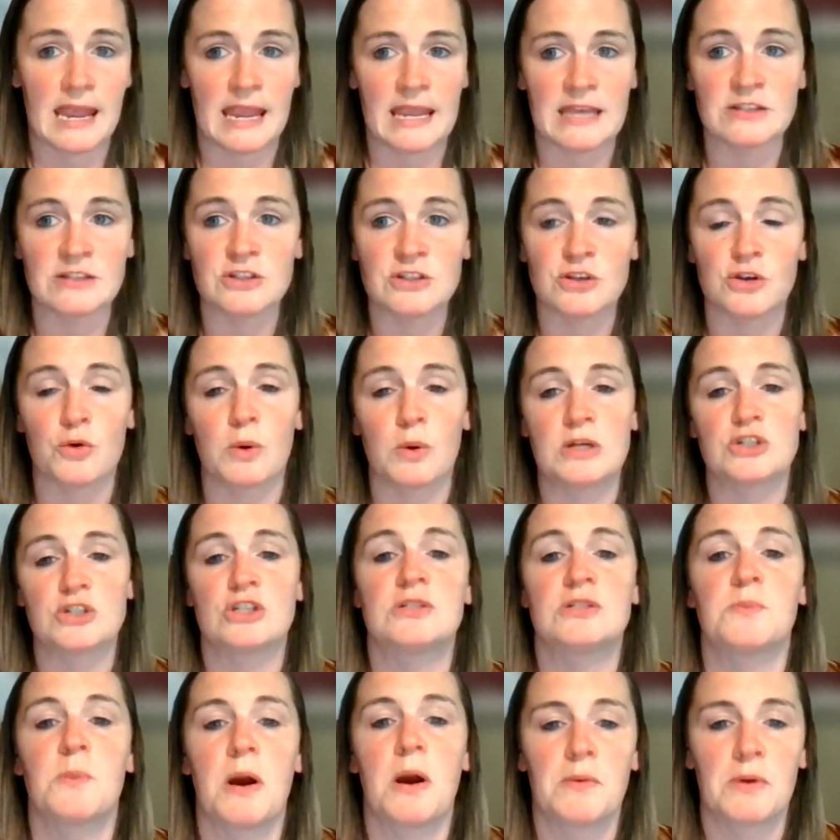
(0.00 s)
answer
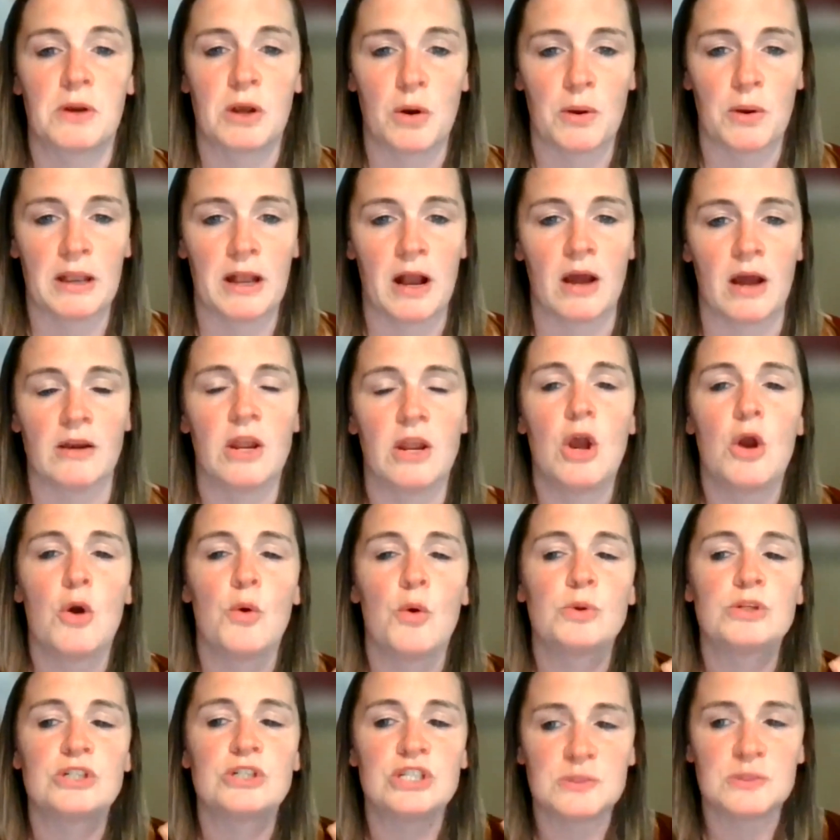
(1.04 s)
questions while we're going on,
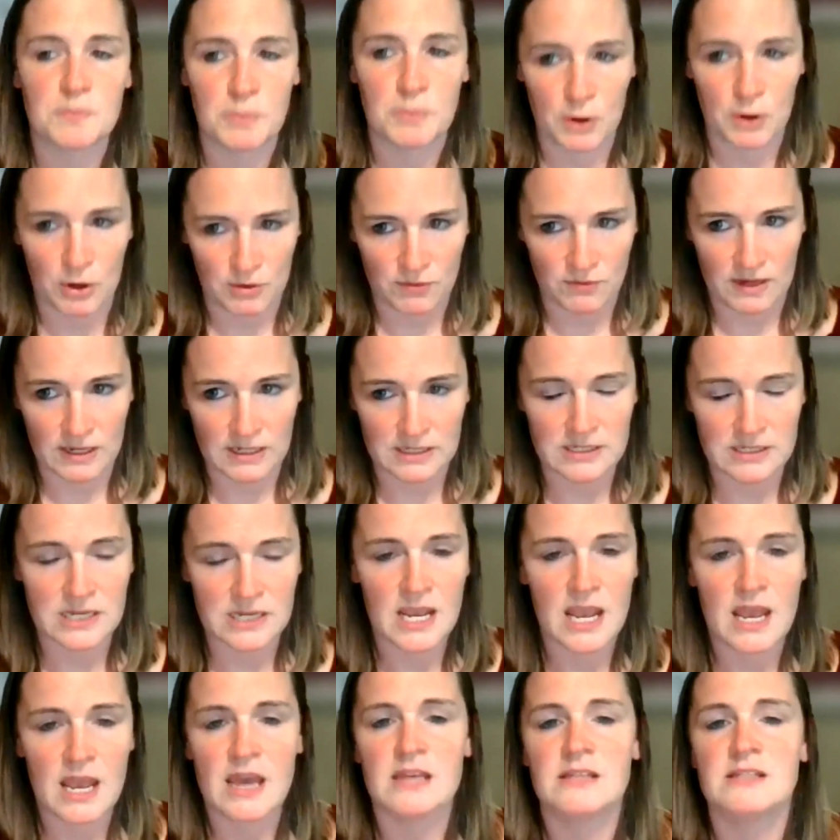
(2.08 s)
which is perfect.
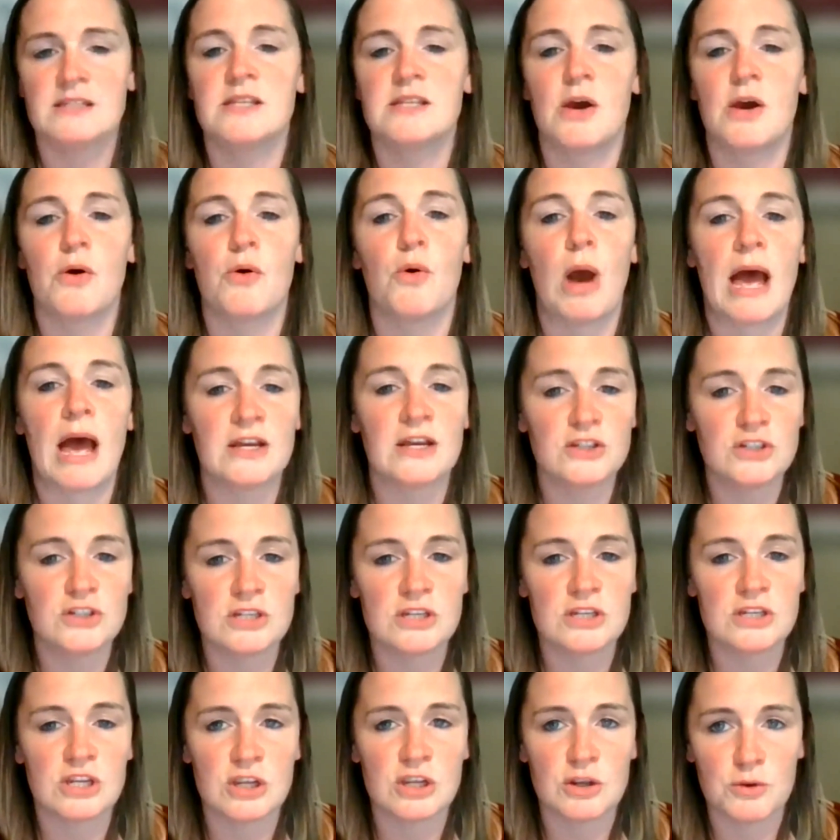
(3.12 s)
So
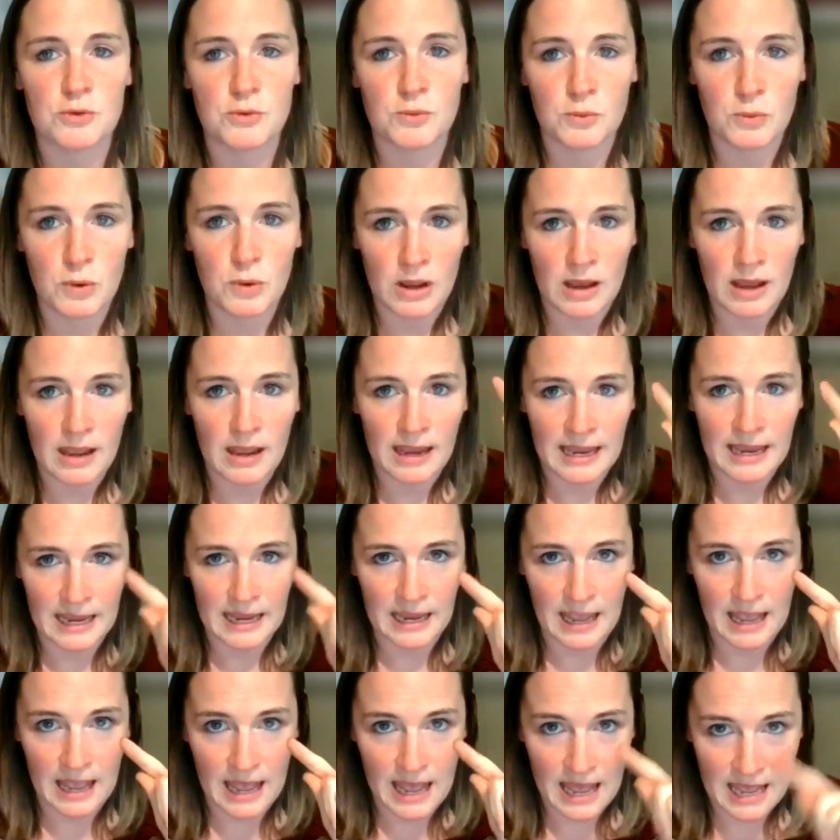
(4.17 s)
as you
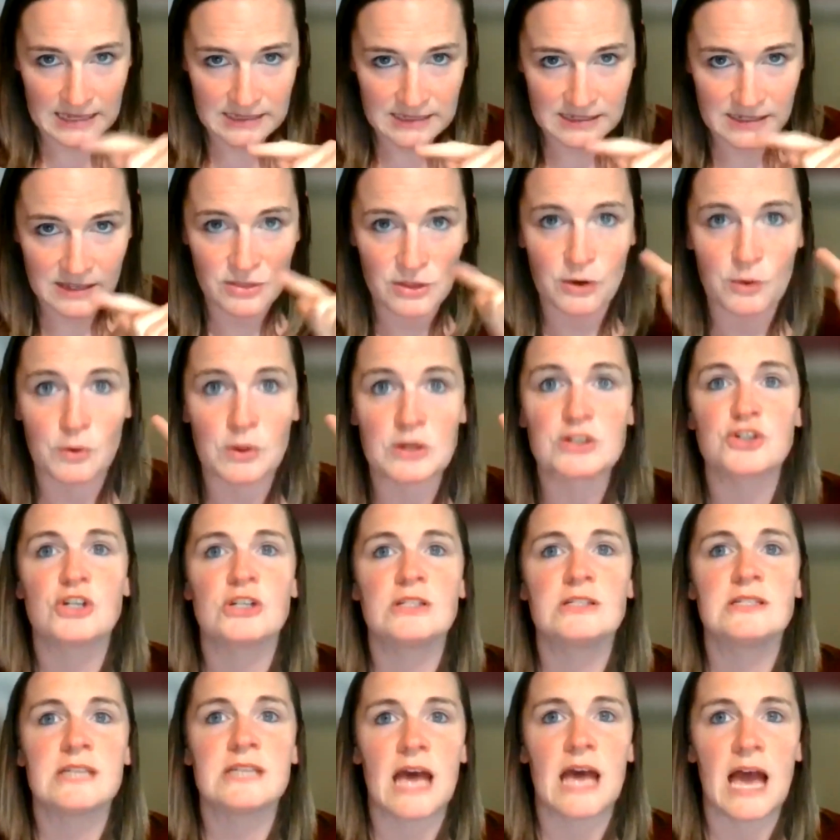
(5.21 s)
ask the
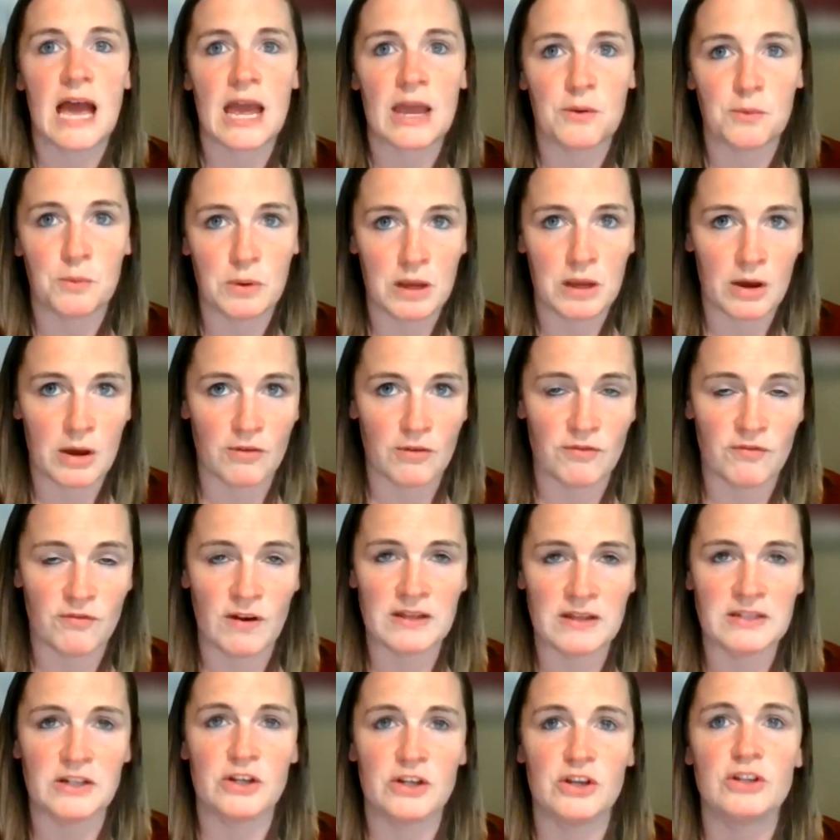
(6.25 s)
questions, I will
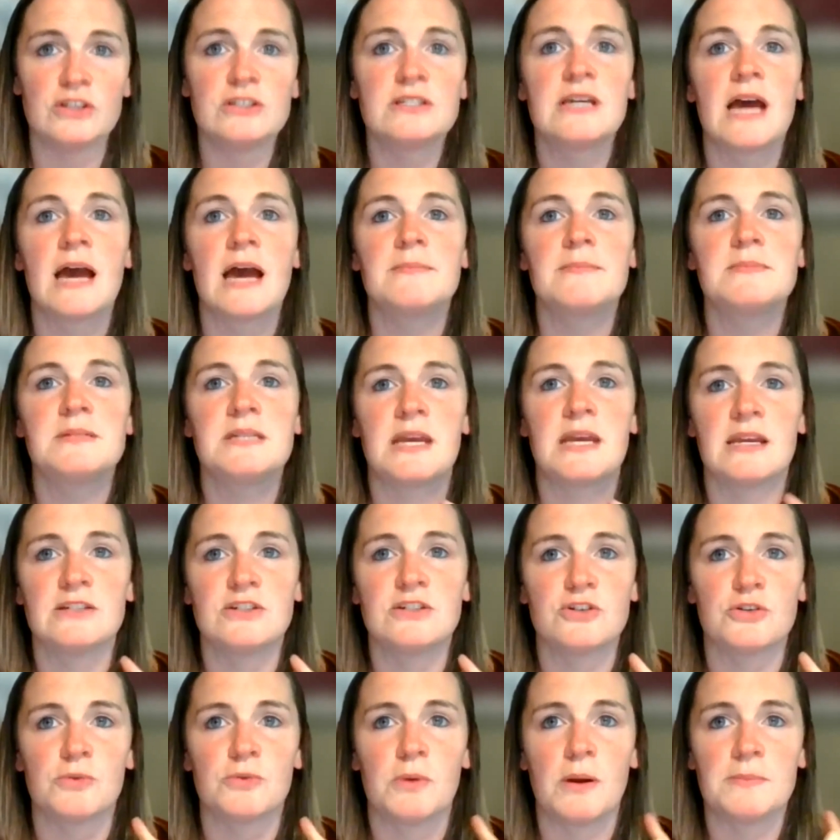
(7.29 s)
find a good time to
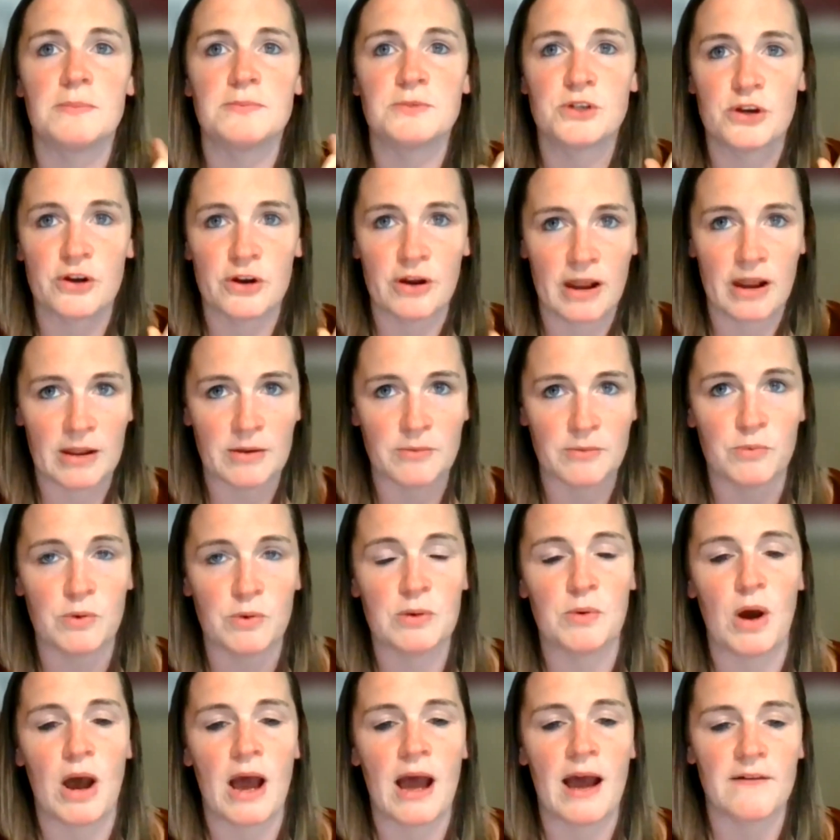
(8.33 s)
interrupt her and
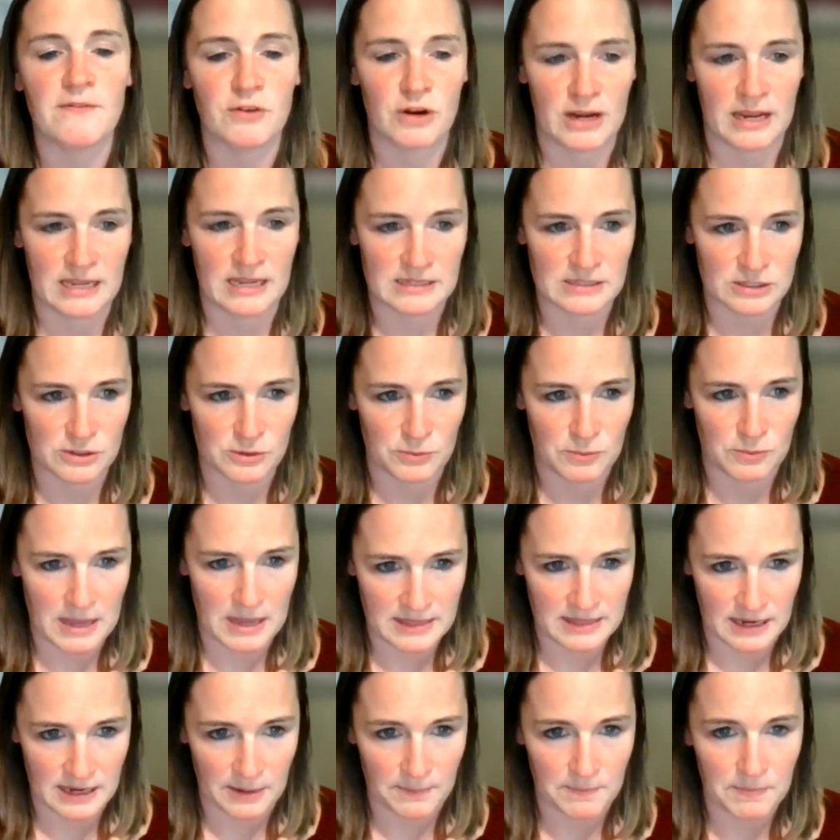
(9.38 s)
we will have her answer
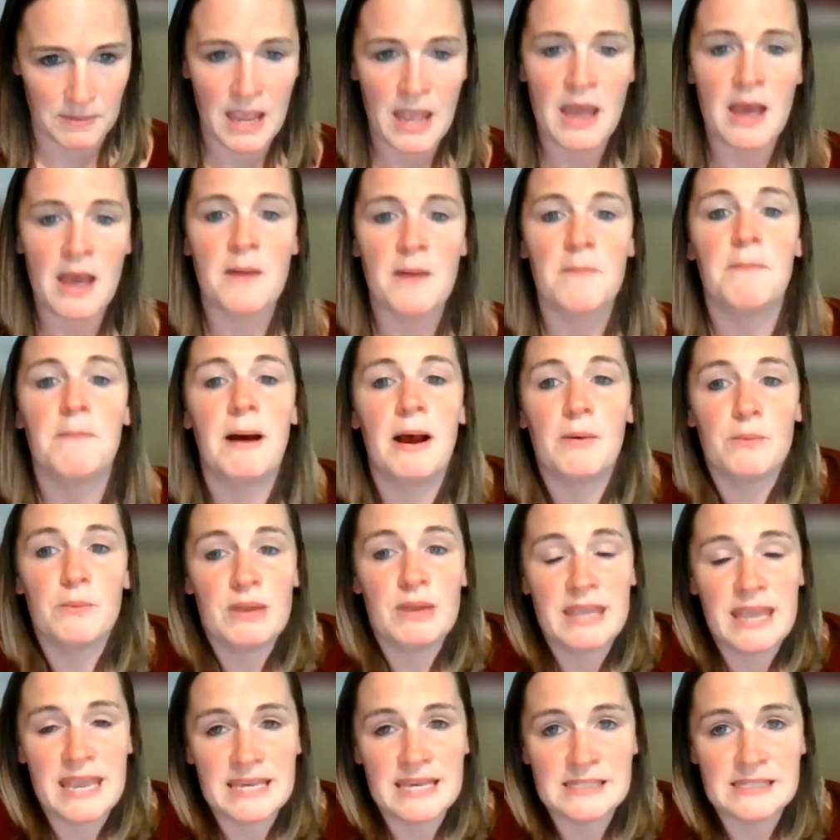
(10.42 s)
right there. But
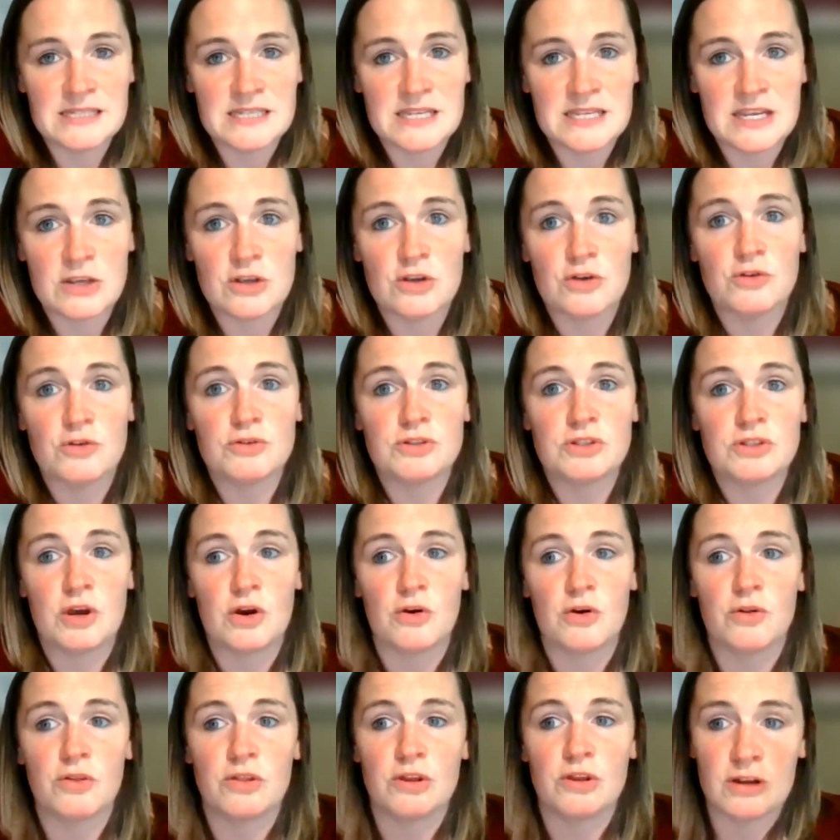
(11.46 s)
we can't see you,
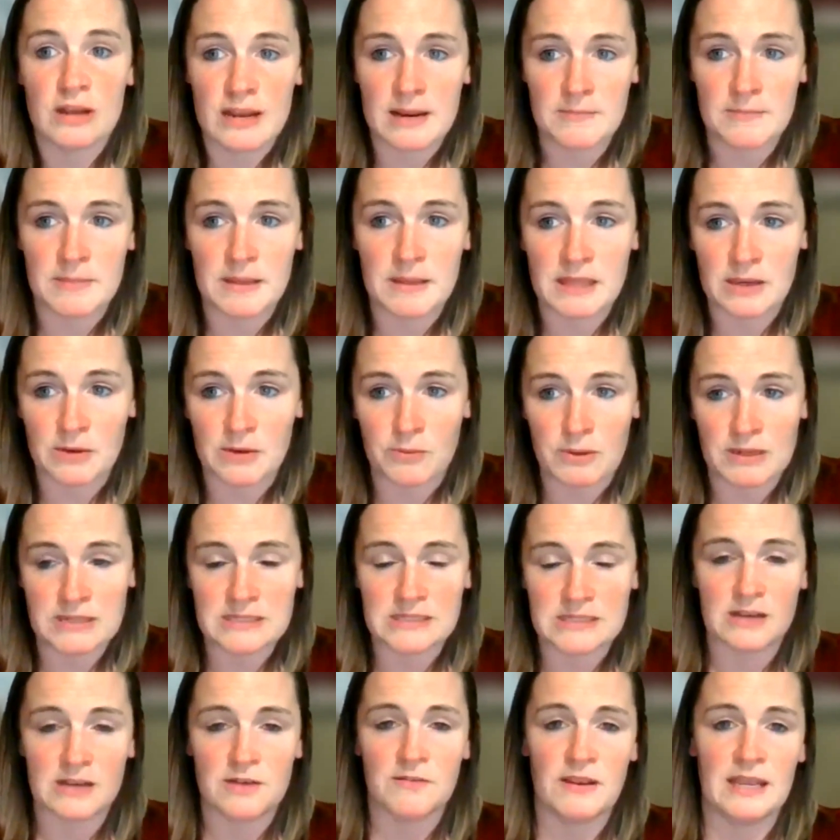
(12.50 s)
so there can't be like
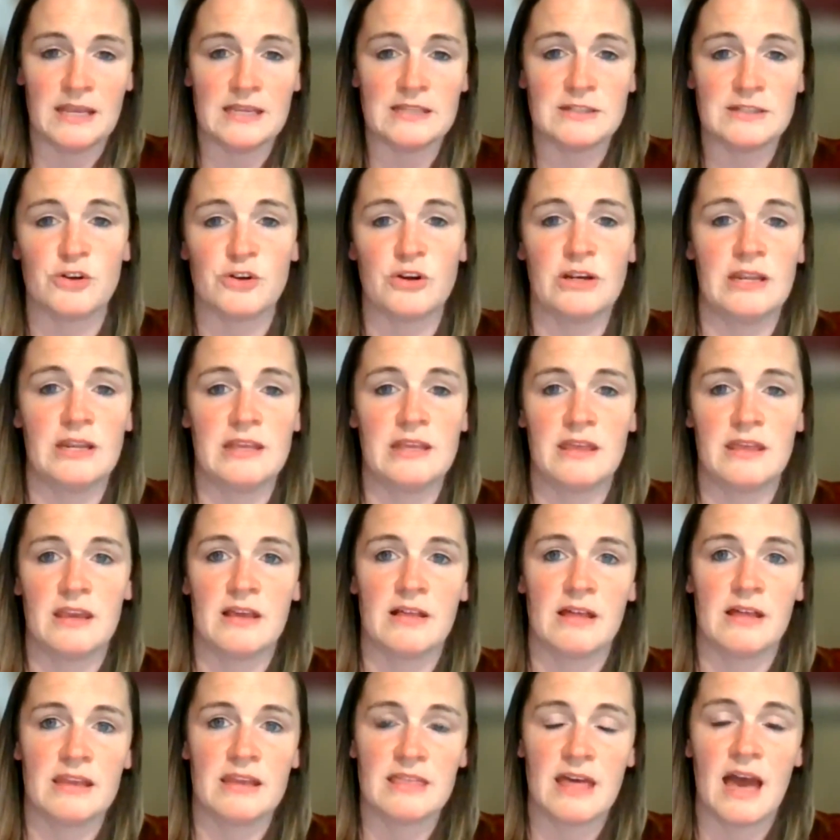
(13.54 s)
raising of hands or anything
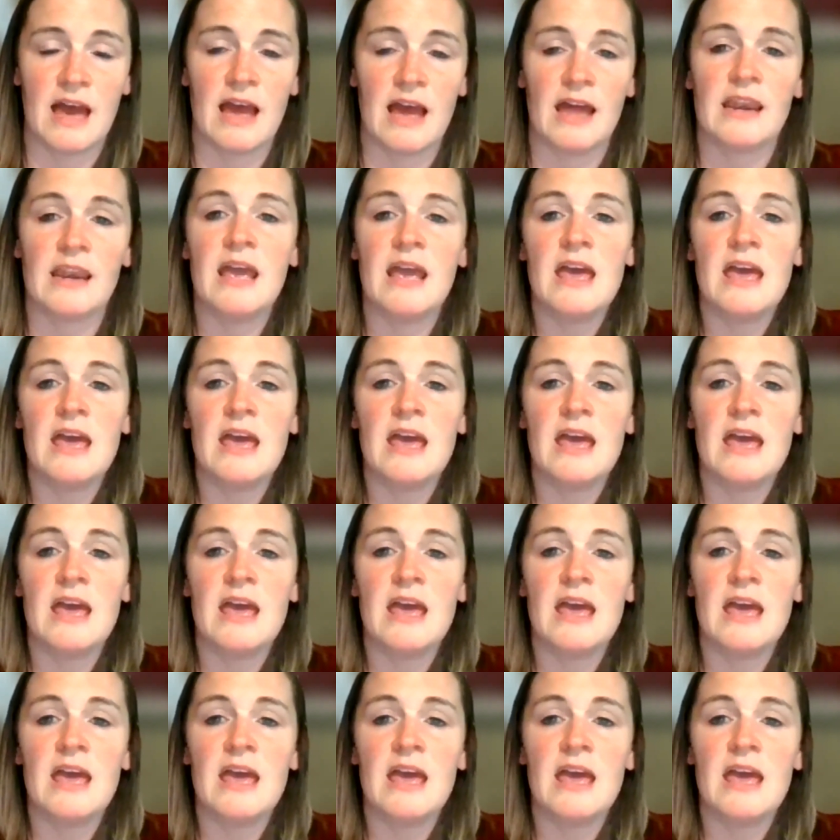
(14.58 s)
like that.